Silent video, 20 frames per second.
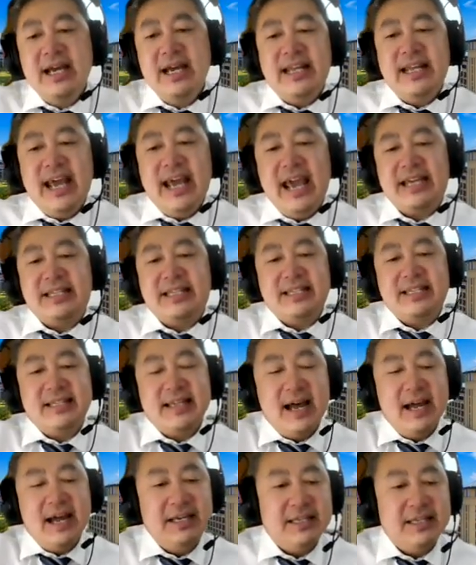The X
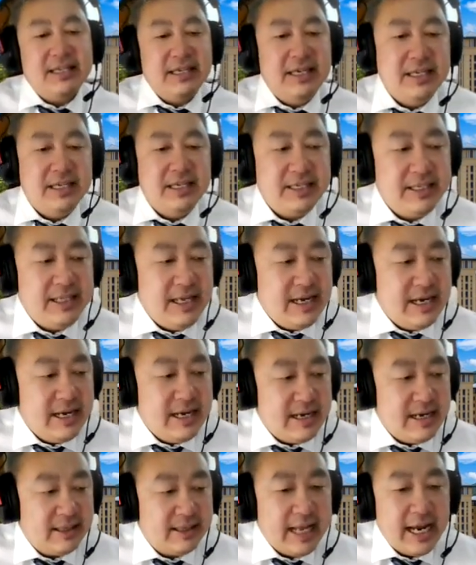size is
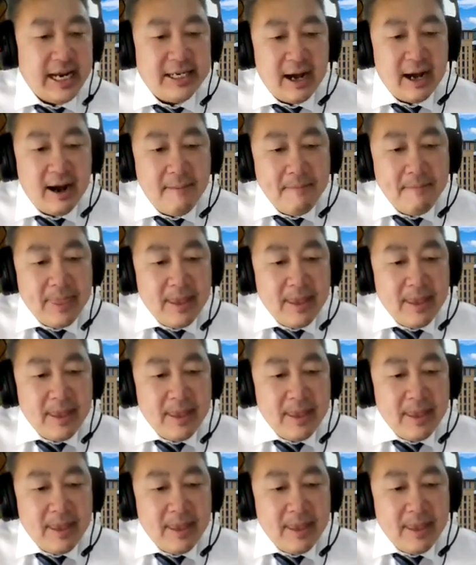the data.